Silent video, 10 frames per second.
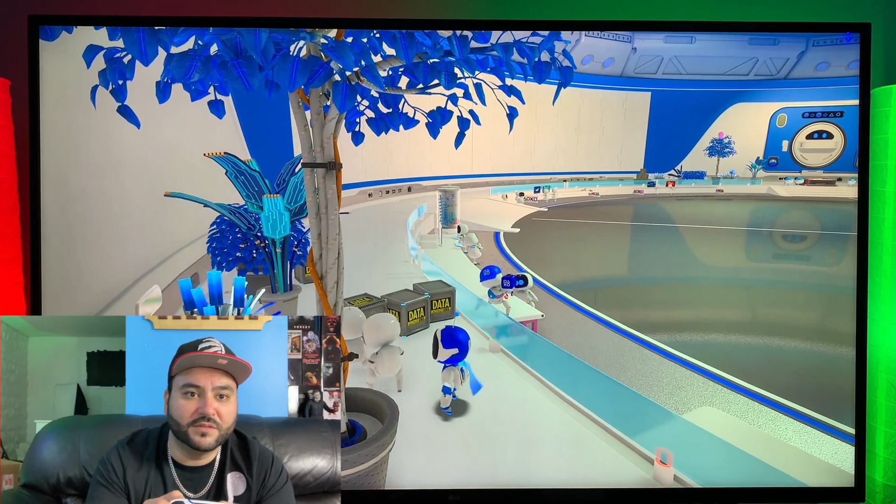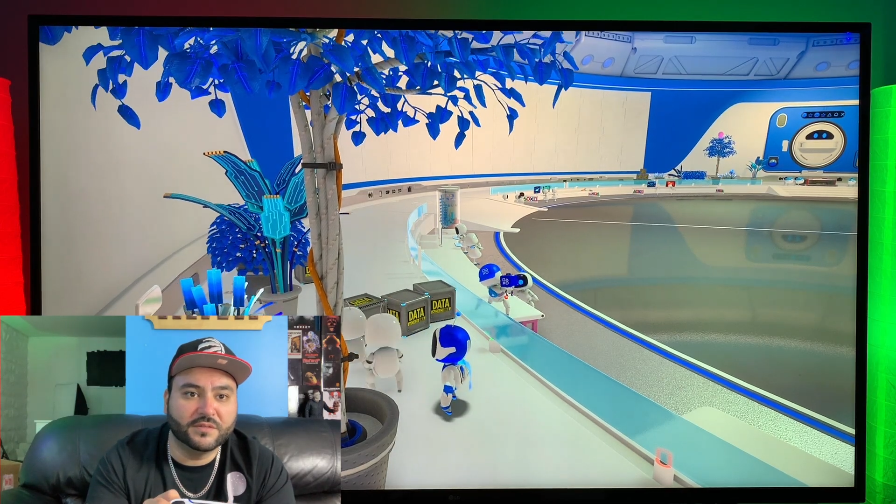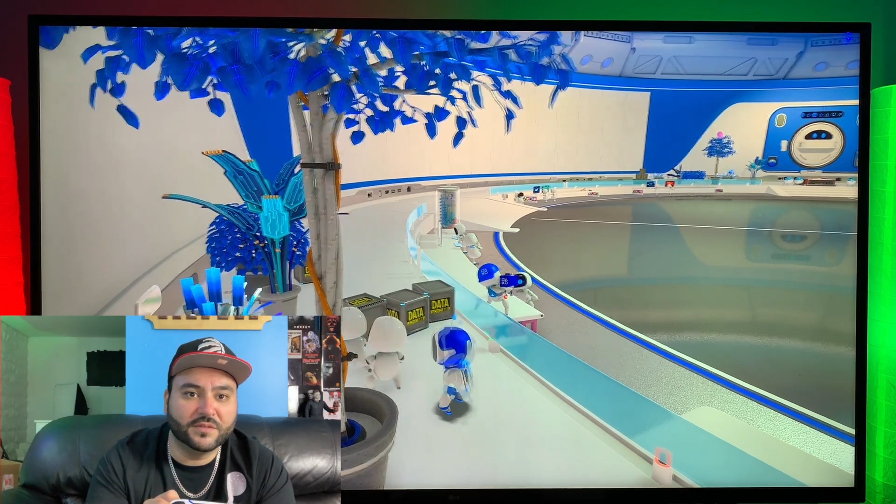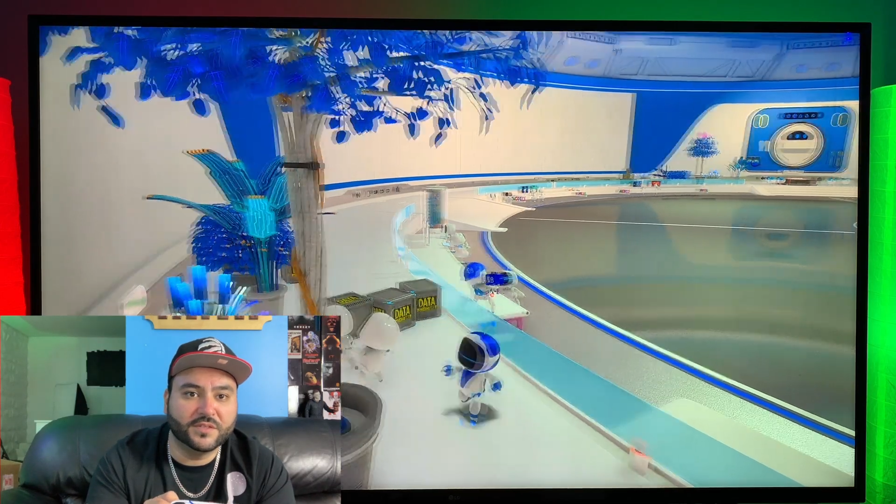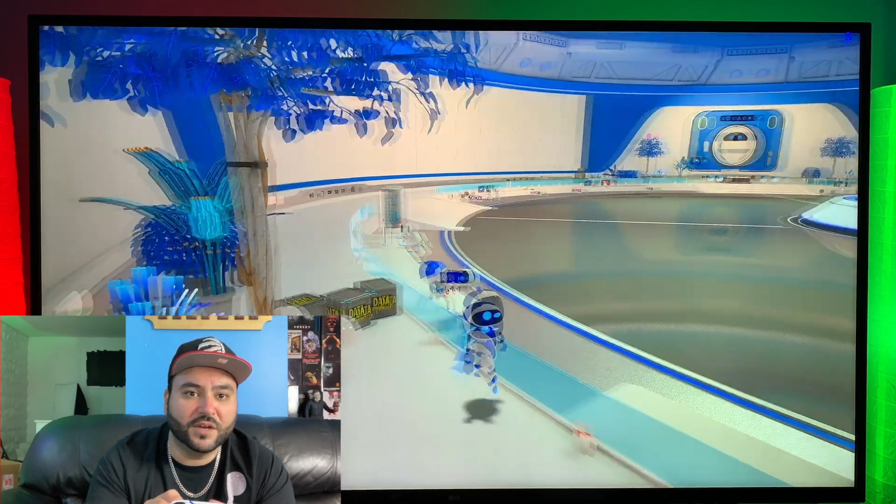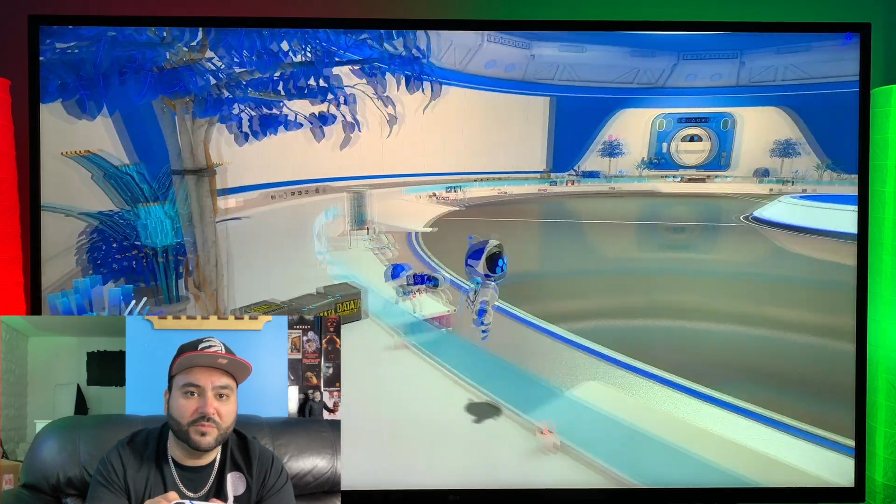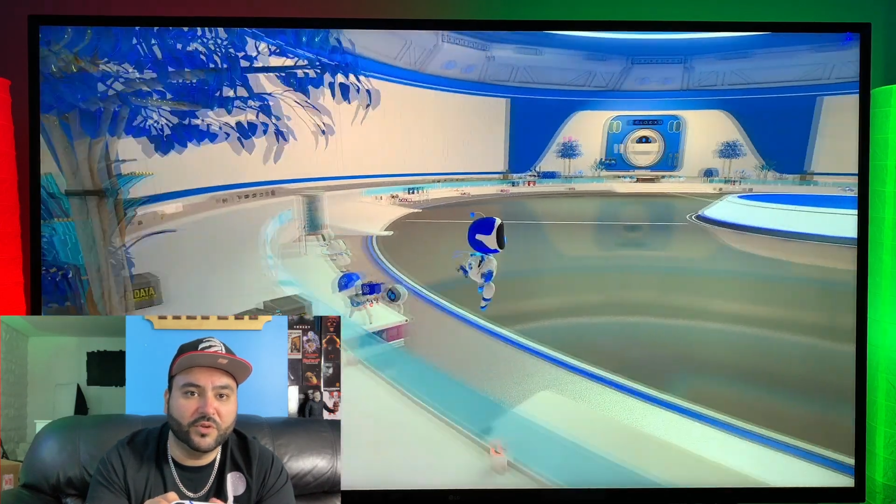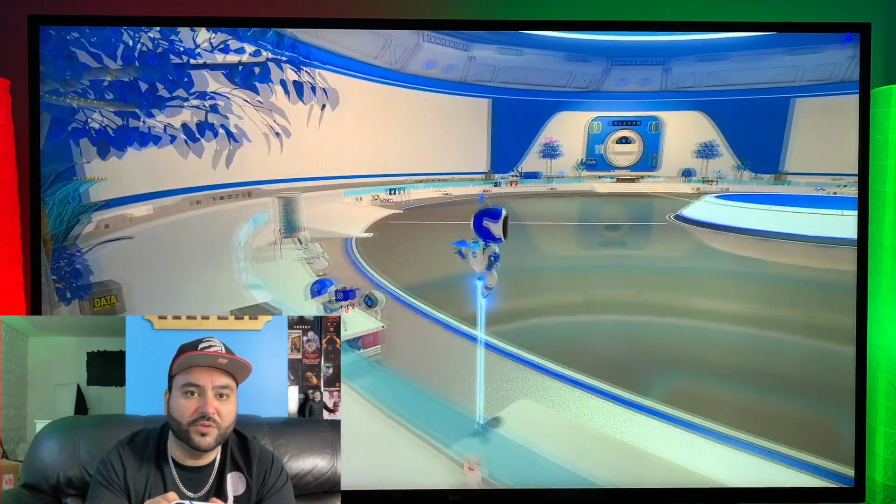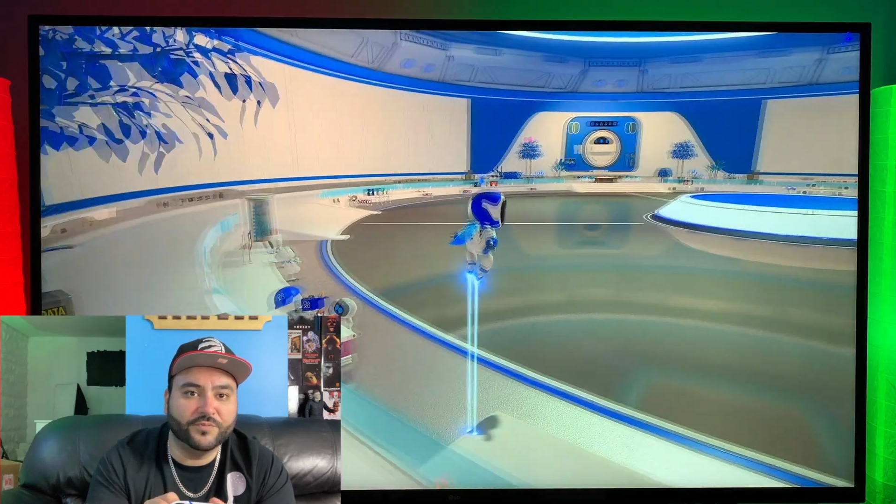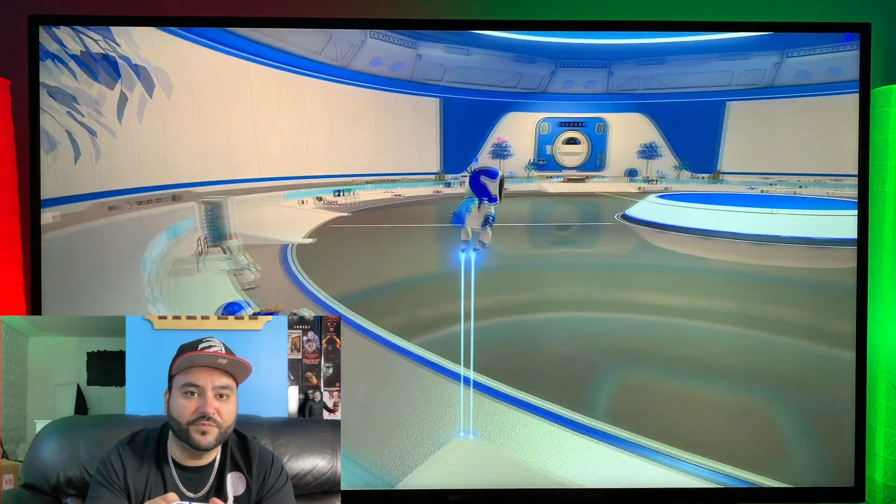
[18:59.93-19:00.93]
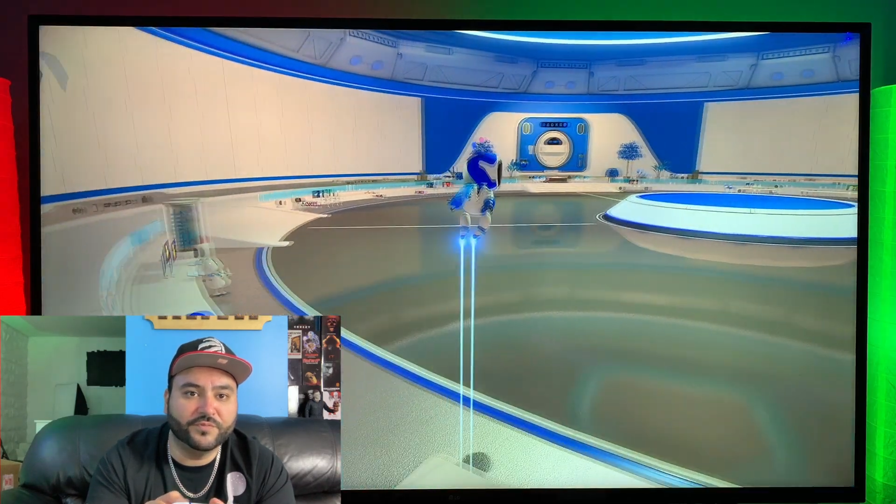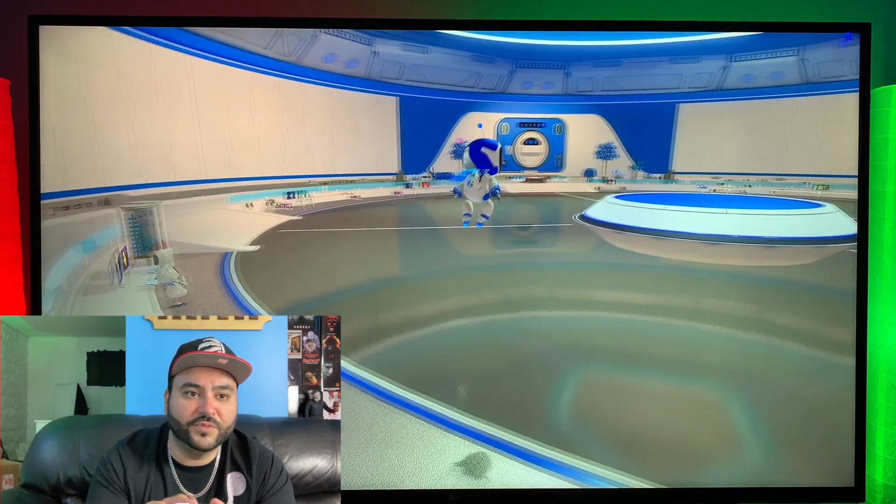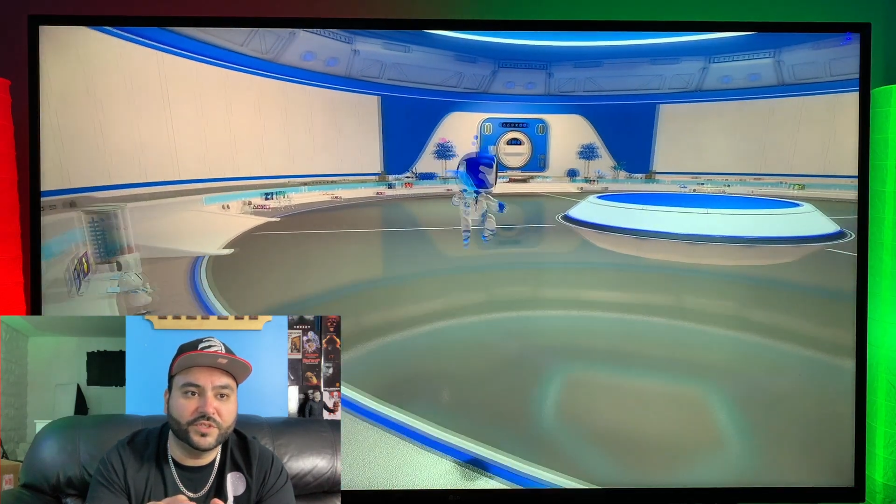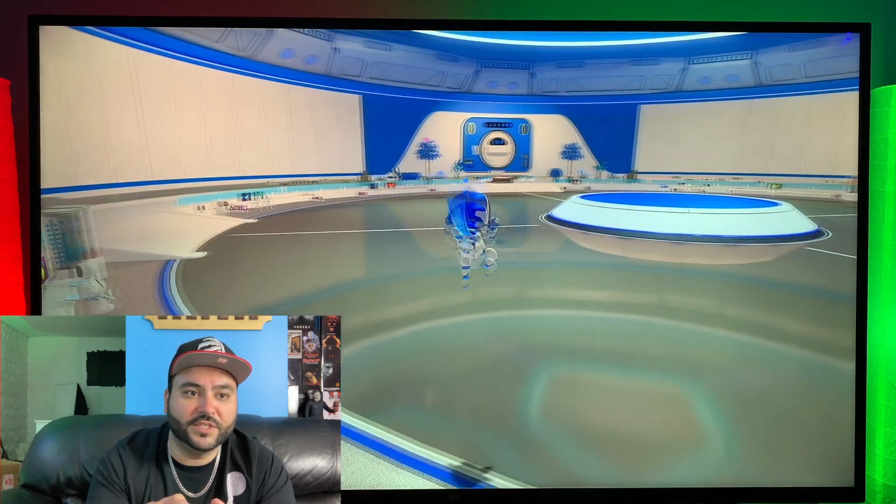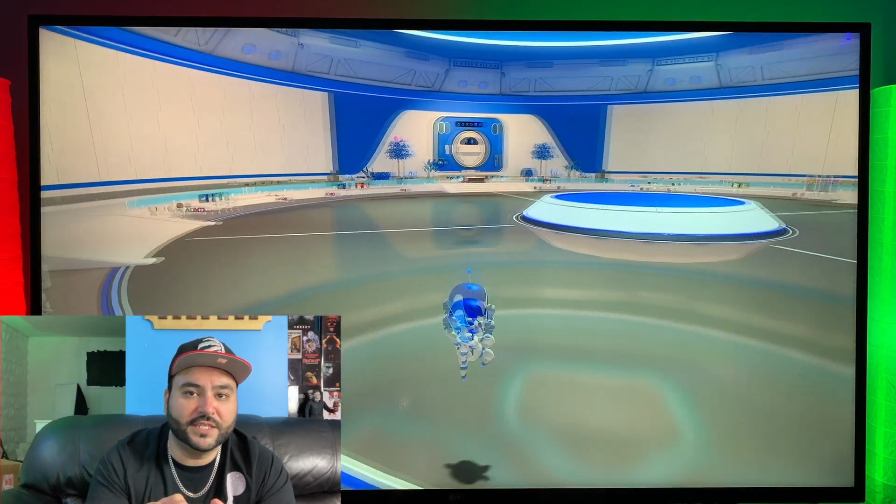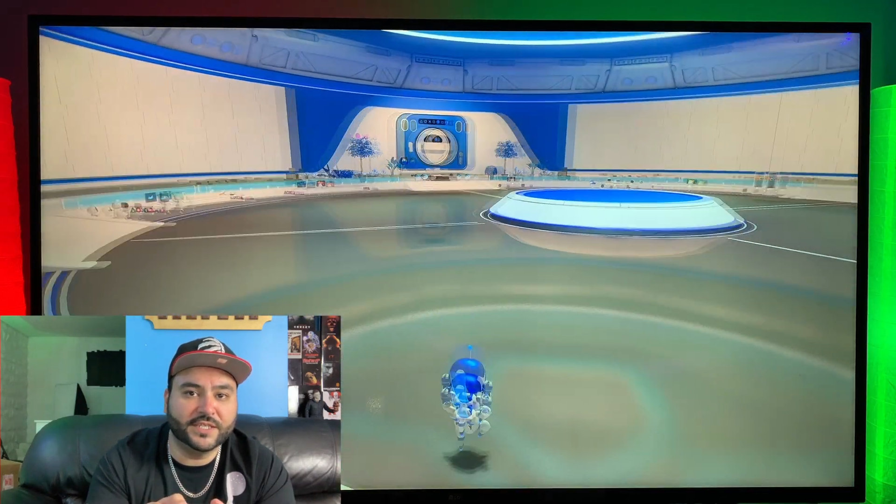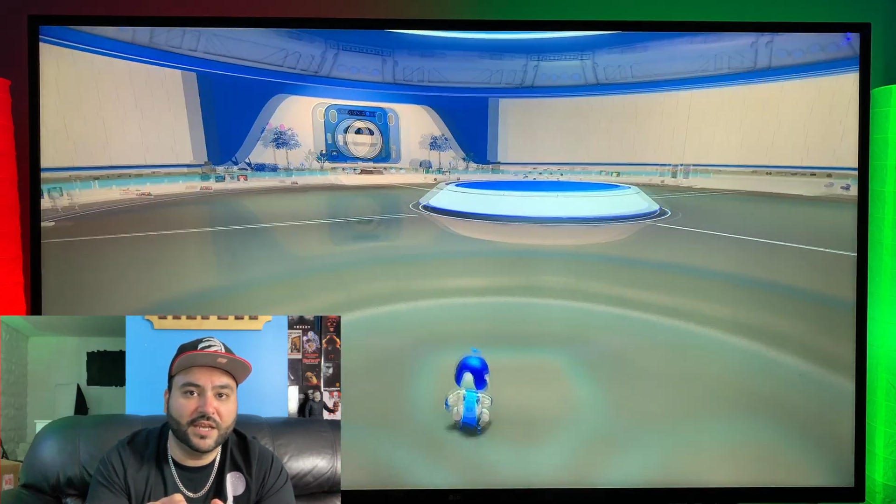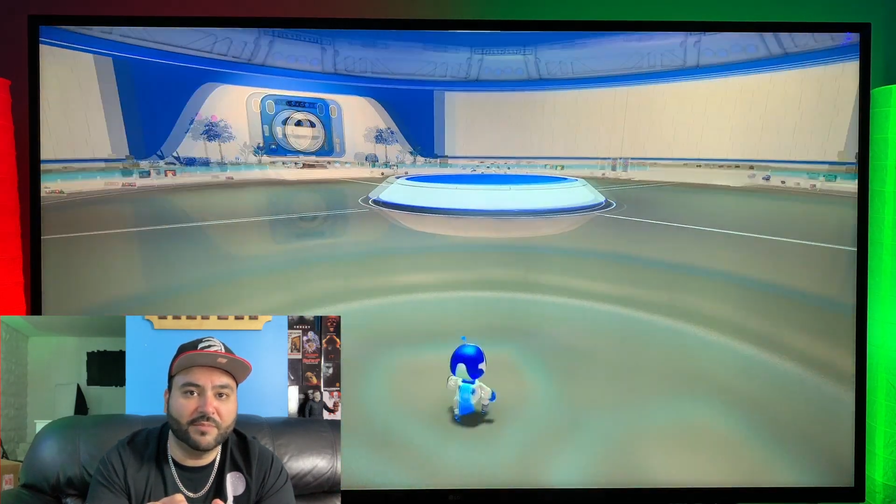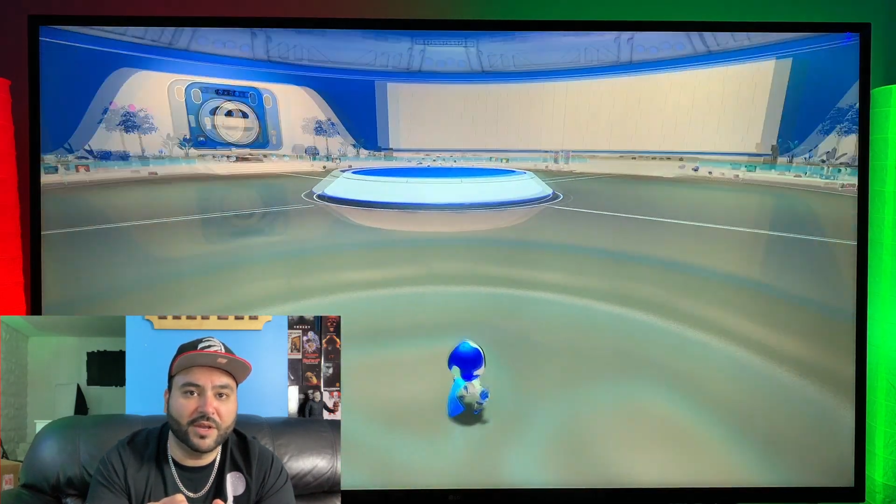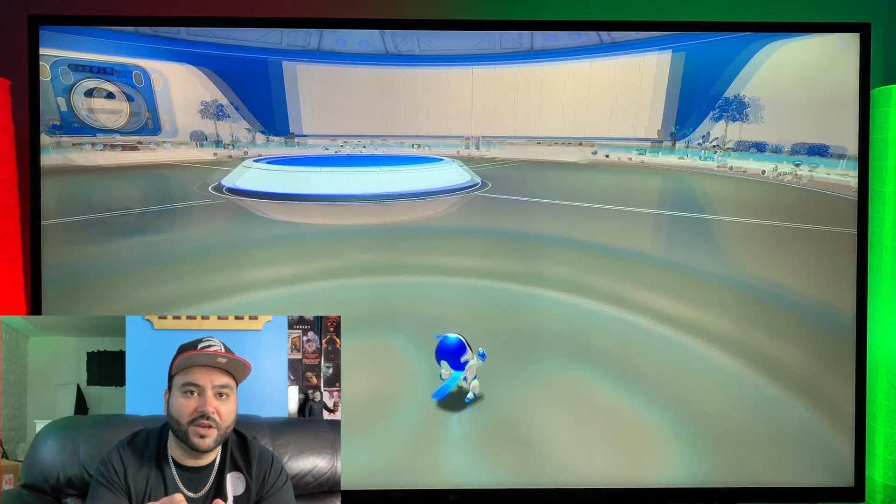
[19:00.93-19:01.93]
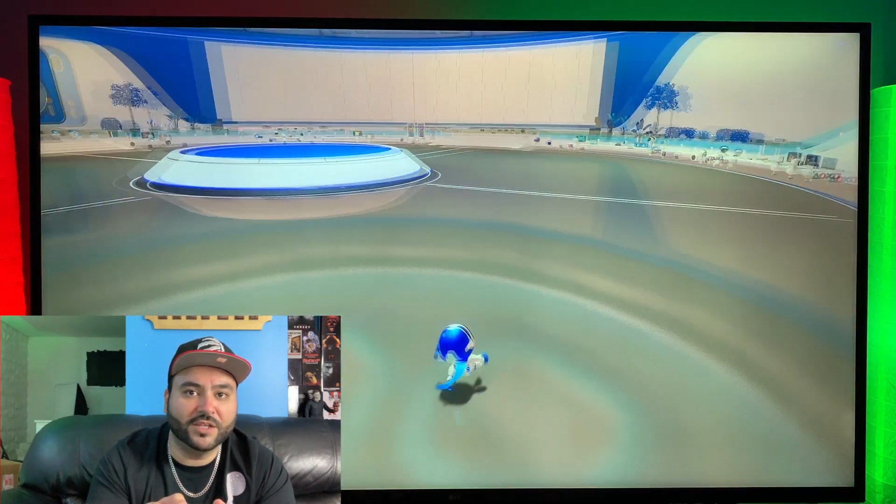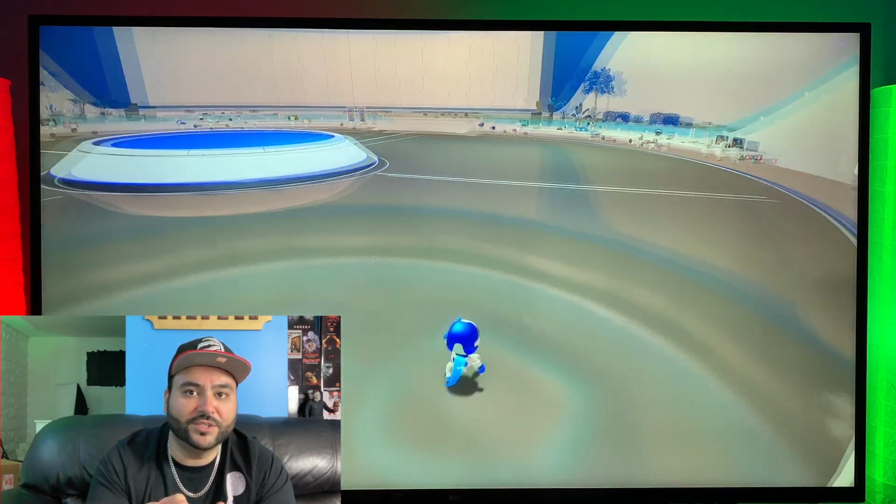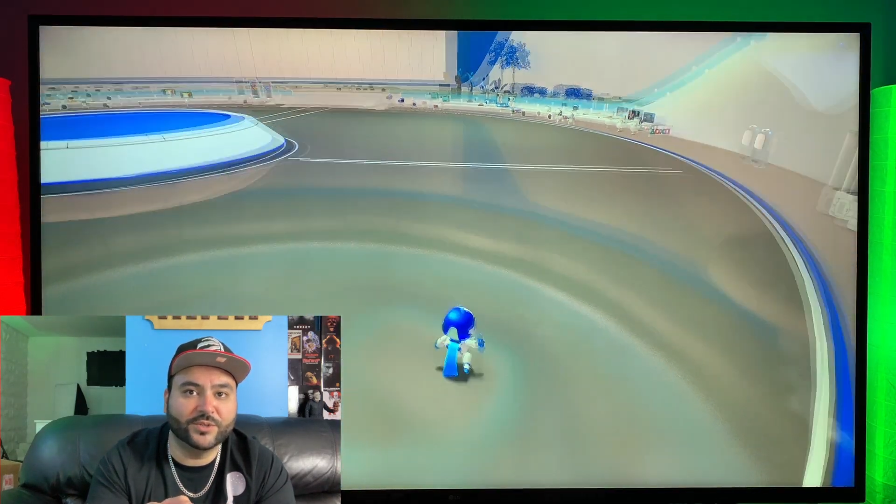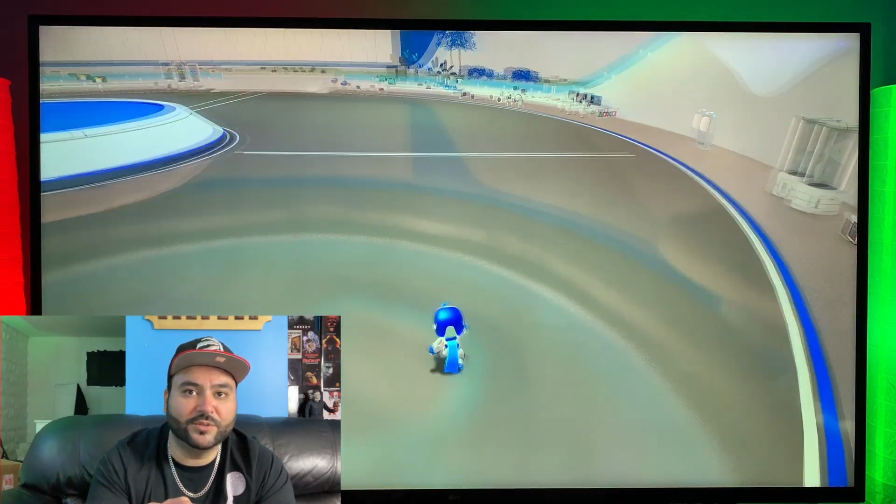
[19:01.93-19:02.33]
Sorry, bro. Just testing out my console.